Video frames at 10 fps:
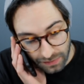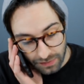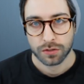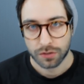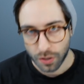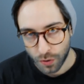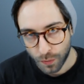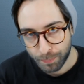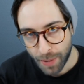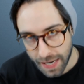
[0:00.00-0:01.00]
So
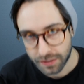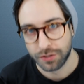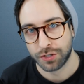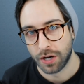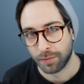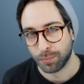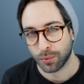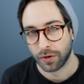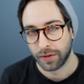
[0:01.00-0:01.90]
back to the drawing board.